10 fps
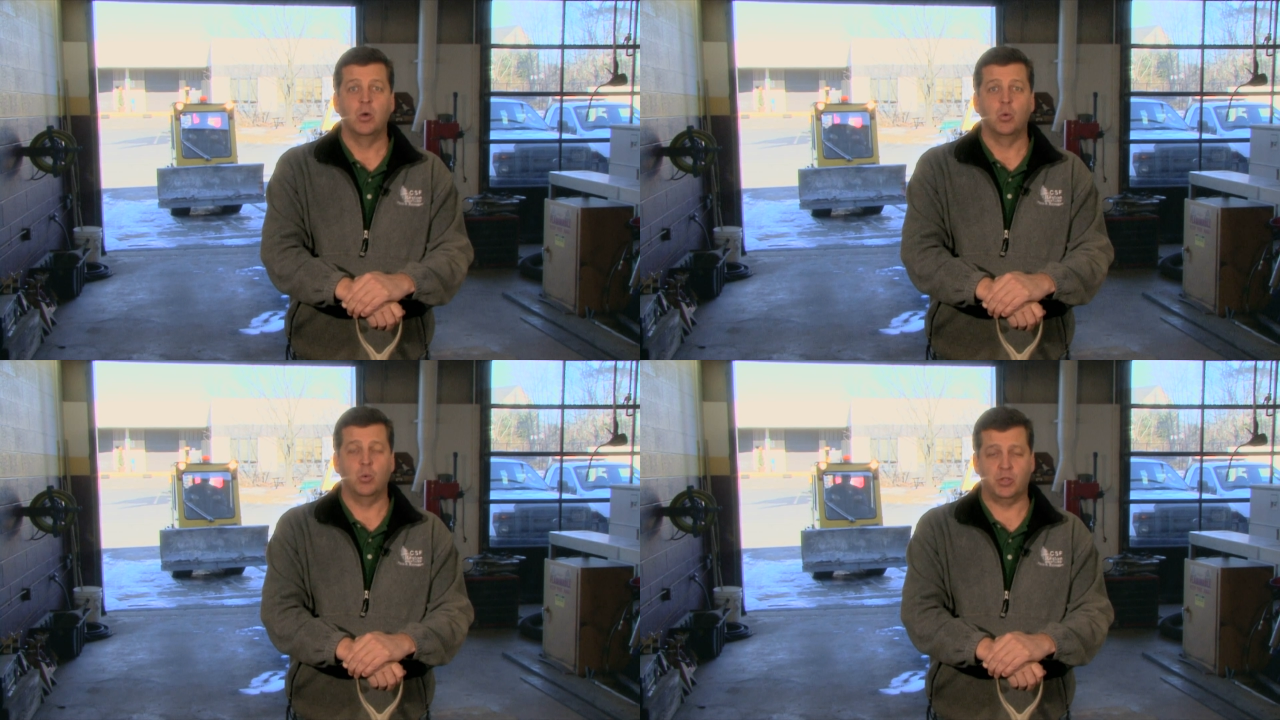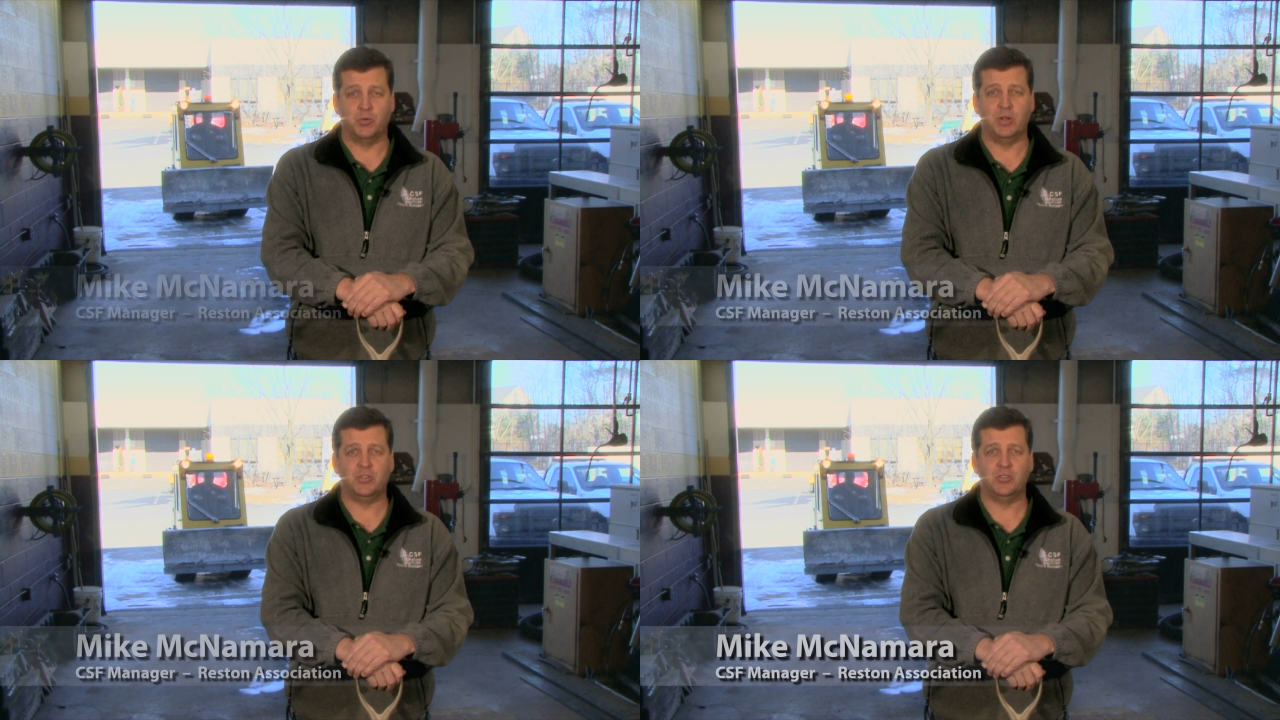We're at
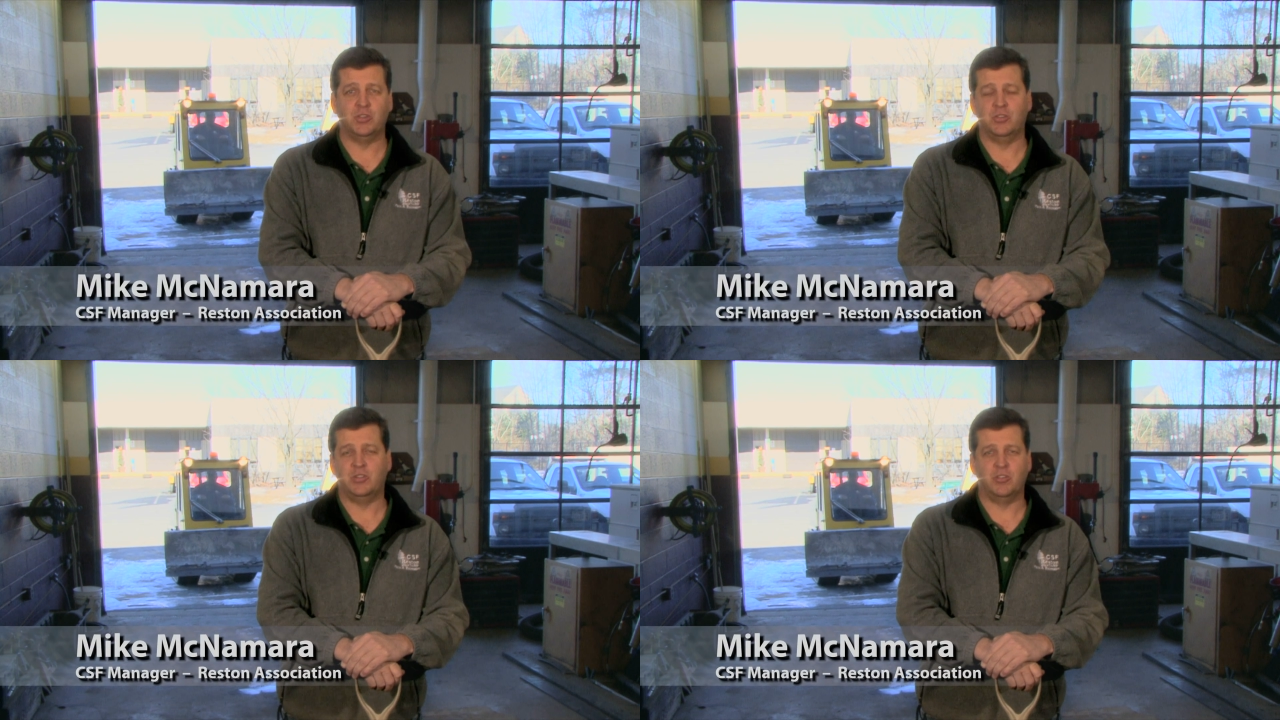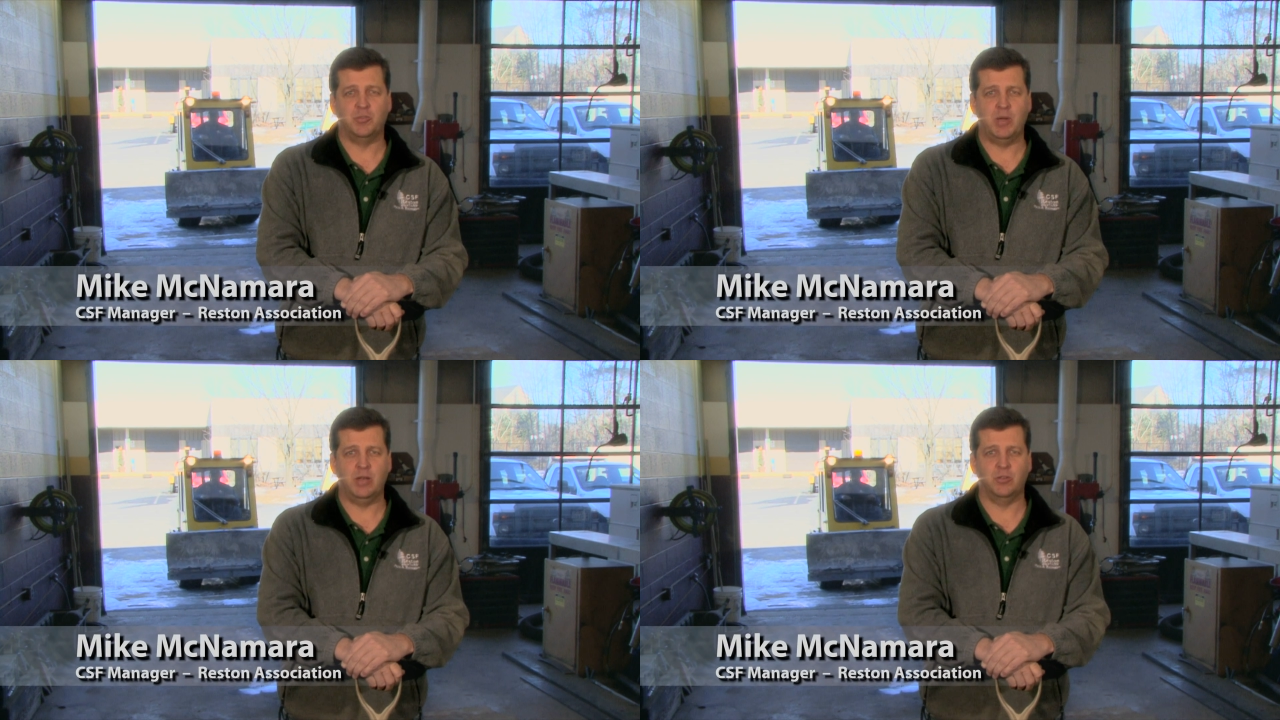the Reston
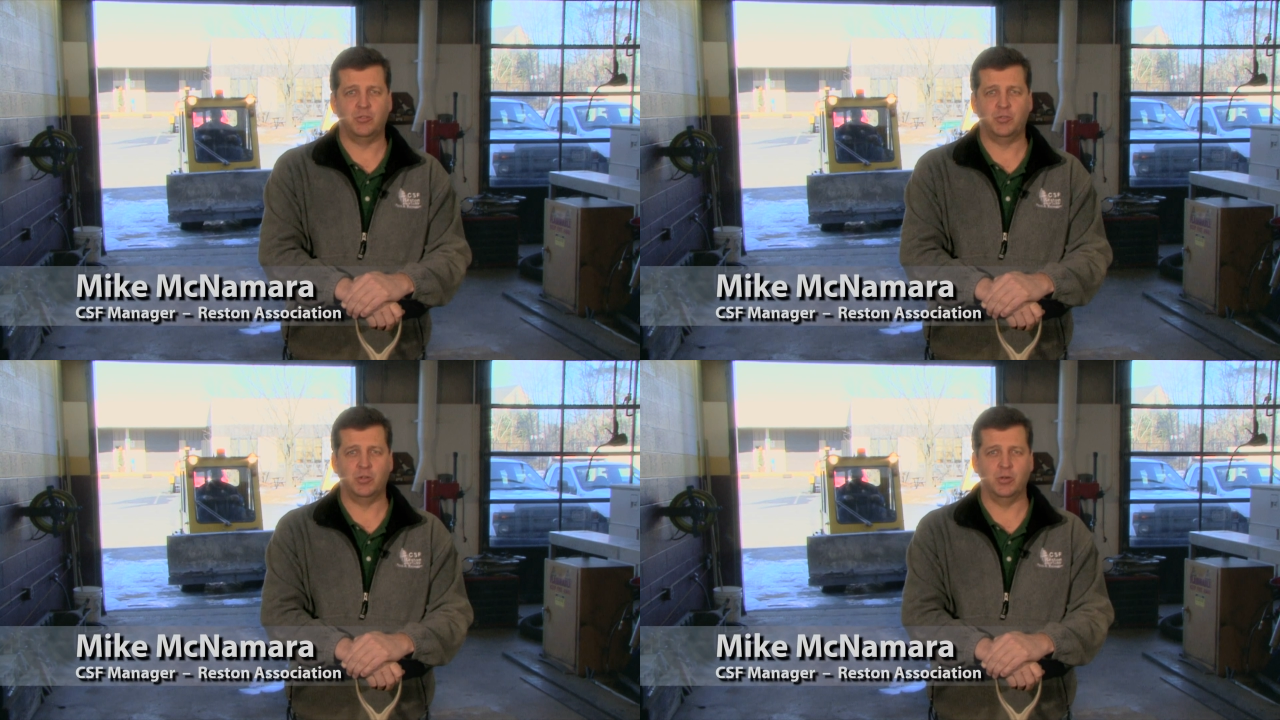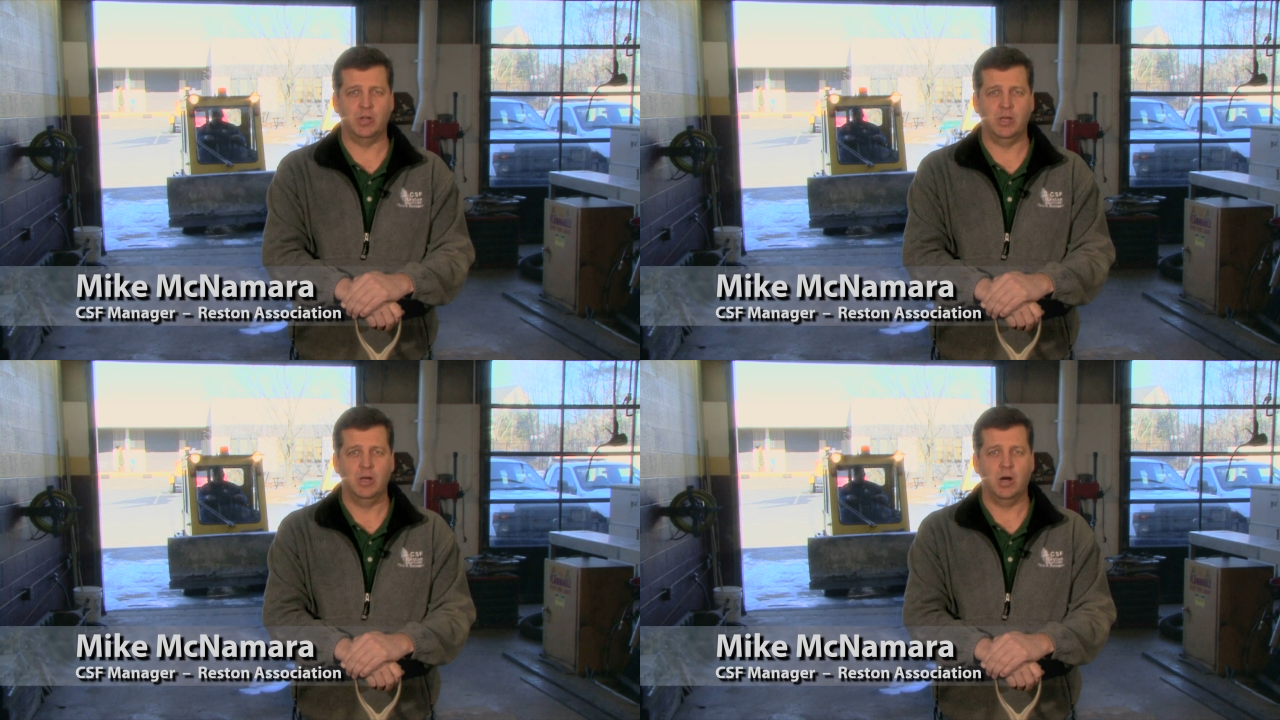Association Maintenance
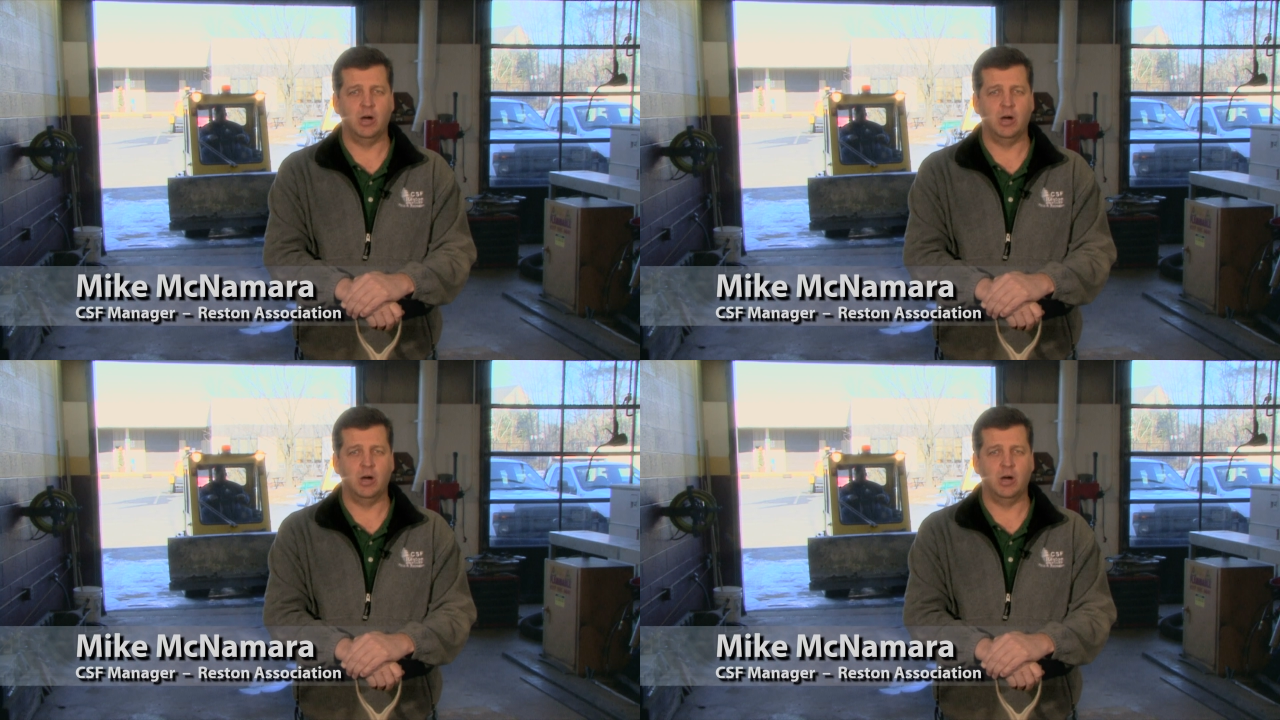Facility.